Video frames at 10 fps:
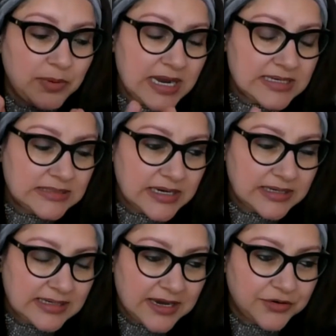when I
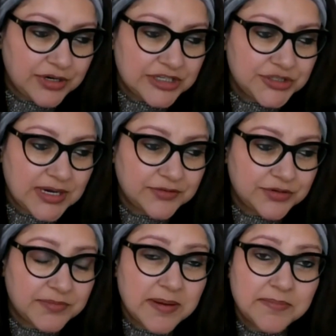started Kangaroo Kids, you have to
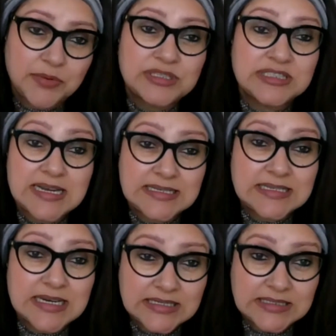remember it was
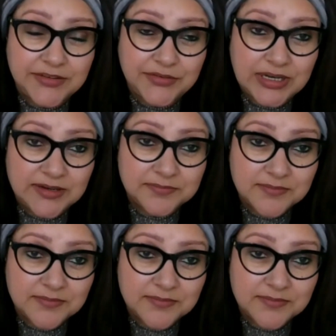1993.